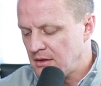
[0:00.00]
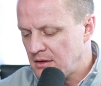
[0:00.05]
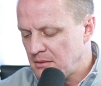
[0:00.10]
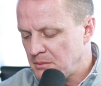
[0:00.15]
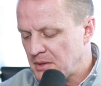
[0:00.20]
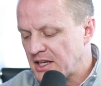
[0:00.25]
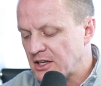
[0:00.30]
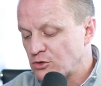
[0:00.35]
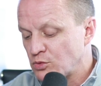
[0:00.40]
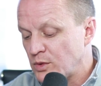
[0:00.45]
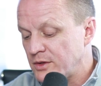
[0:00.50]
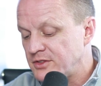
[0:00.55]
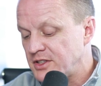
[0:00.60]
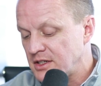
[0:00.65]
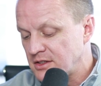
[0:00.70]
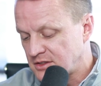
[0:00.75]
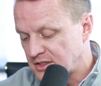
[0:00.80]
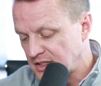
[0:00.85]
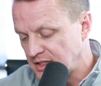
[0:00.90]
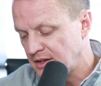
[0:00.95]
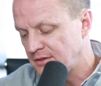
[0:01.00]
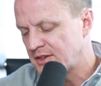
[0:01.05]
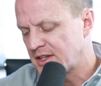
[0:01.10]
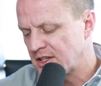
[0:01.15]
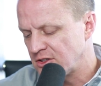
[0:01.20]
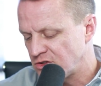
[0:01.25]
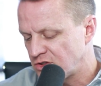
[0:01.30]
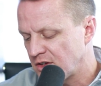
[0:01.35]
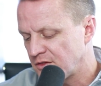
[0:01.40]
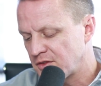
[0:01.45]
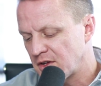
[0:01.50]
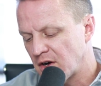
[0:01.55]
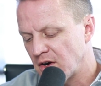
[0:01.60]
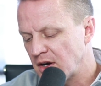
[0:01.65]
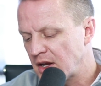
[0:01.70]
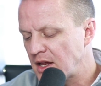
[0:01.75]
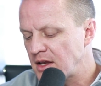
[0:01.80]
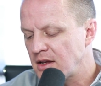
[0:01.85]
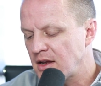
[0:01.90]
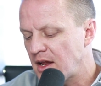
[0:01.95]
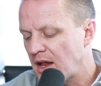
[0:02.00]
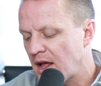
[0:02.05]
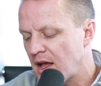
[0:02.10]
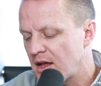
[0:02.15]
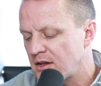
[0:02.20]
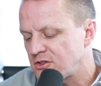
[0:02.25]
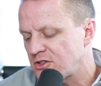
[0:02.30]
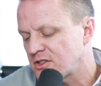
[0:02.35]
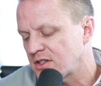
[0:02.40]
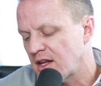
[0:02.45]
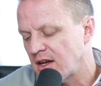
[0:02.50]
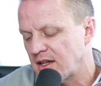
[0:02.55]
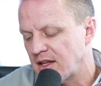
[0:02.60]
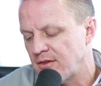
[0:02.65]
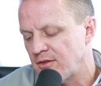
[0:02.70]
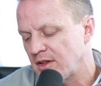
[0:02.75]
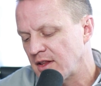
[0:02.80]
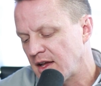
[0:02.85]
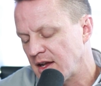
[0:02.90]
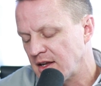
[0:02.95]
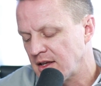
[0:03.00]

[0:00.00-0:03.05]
Because we've seen a significant shift there, and I just kind of give it